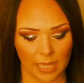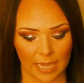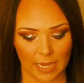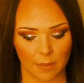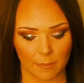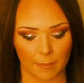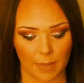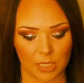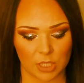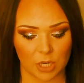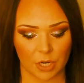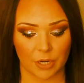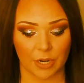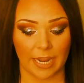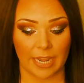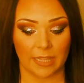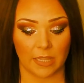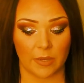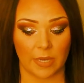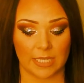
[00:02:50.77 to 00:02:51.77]
Like, my daughter
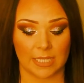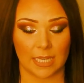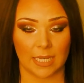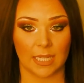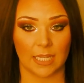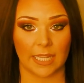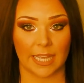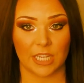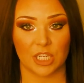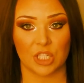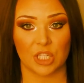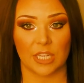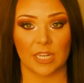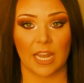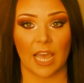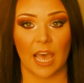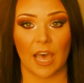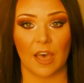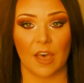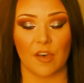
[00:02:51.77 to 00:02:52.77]
Halo has a
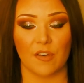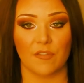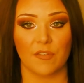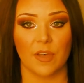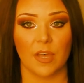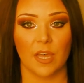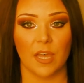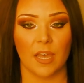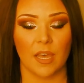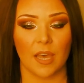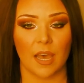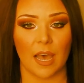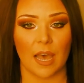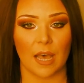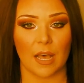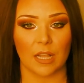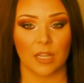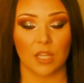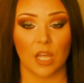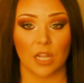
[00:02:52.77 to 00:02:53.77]
collection of
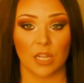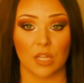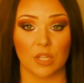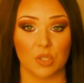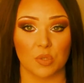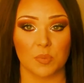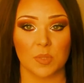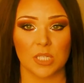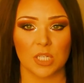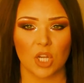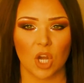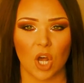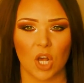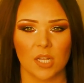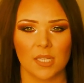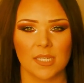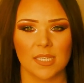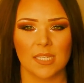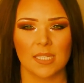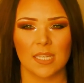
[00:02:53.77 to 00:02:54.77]
Lala Loopsie
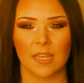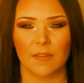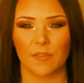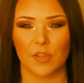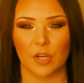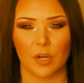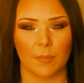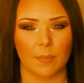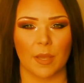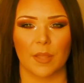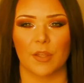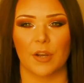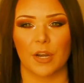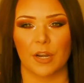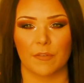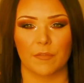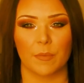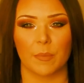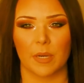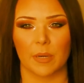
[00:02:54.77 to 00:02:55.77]
dolls. If you're a
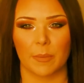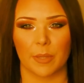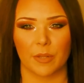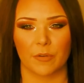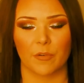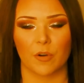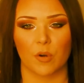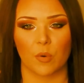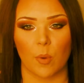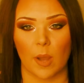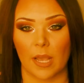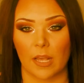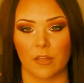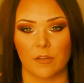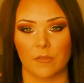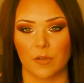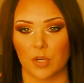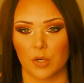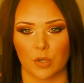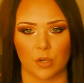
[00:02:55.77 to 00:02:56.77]
mother, if you've been a mother for a
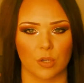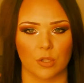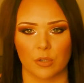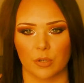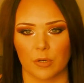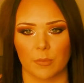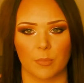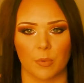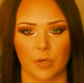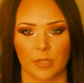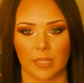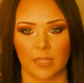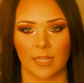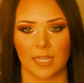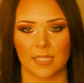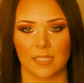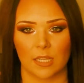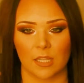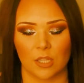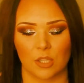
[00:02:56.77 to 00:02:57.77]
while of a girl or a boy that
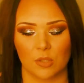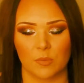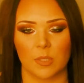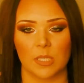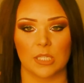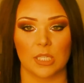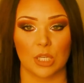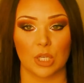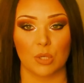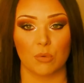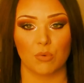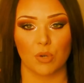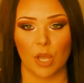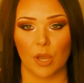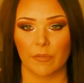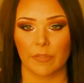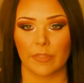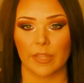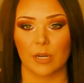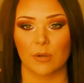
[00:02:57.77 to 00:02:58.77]
likes Lala Loopsies, then you
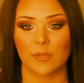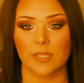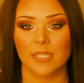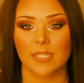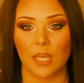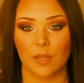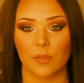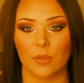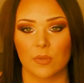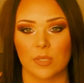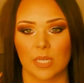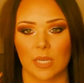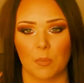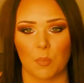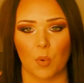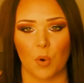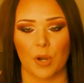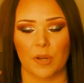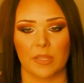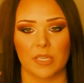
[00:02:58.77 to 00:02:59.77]
know that they don't sell those
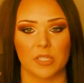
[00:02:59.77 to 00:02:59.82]
anymore.